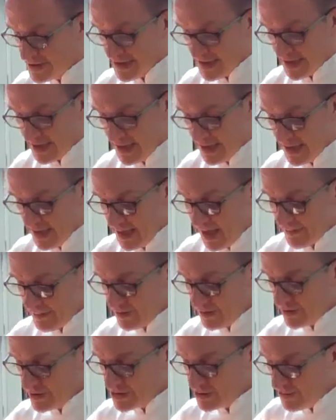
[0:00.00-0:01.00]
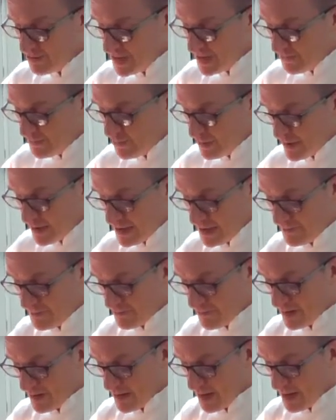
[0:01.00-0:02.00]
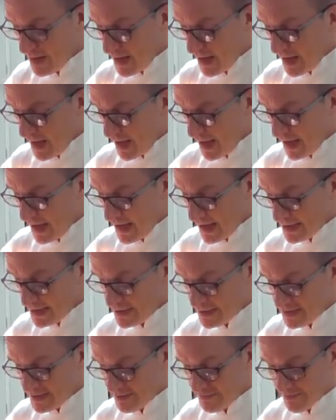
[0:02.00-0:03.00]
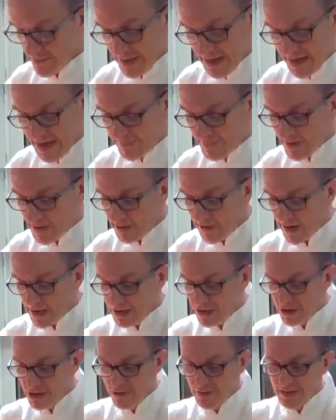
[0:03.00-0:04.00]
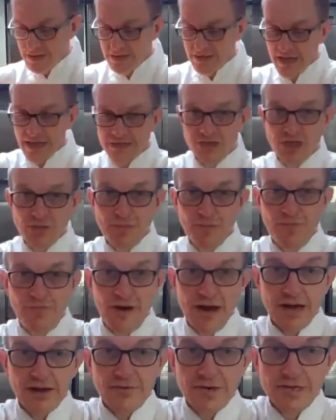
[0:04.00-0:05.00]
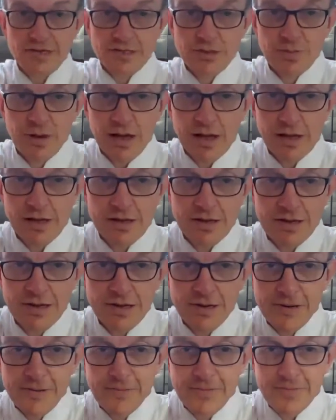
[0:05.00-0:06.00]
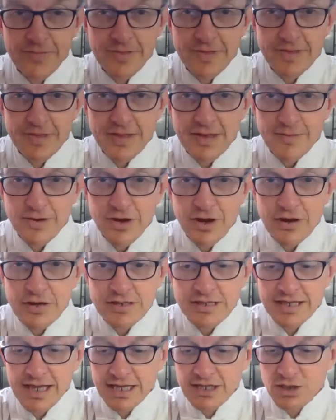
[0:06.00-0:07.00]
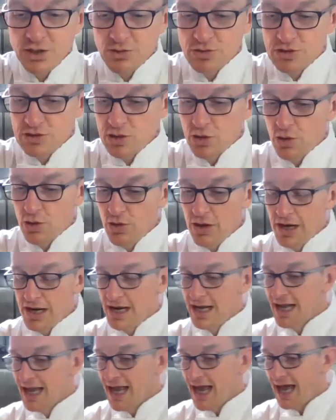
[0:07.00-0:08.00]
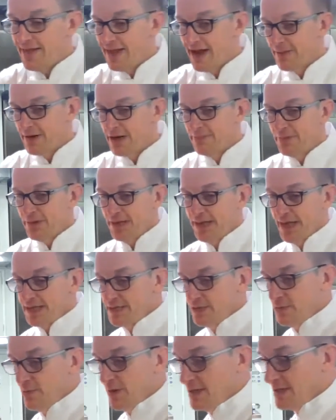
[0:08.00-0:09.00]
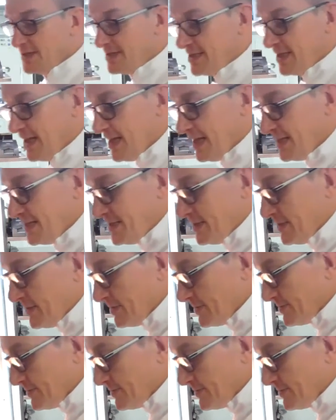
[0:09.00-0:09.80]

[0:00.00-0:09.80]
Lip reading: you can see. I mean, it looks really pretty and lovely crunch to it, and super fragrant as well. There we go. So that's your slaw, and then I'm going to put that to one side.